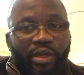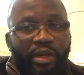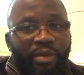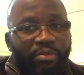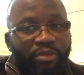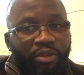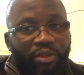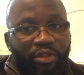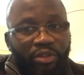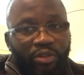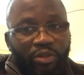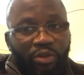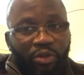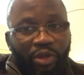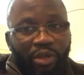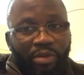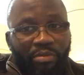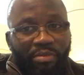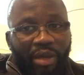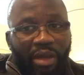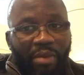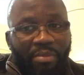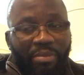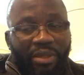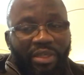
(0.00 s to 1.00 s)
I'm just doing
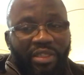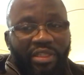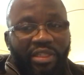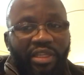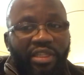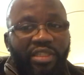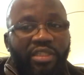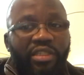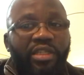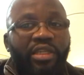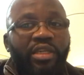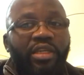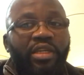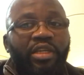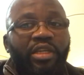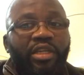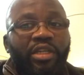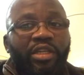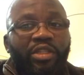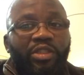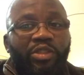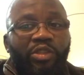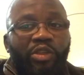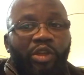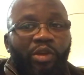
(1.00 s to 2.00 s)
my business,
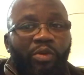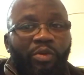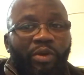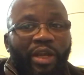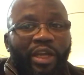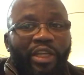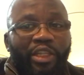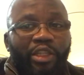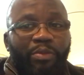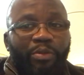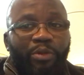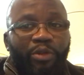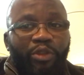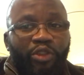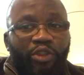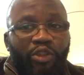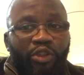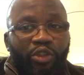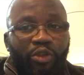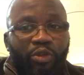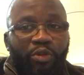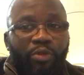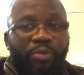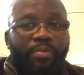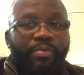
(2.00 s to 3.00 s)
doing what I'm supposed to
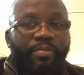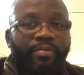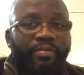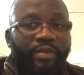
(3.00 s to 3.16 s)
do.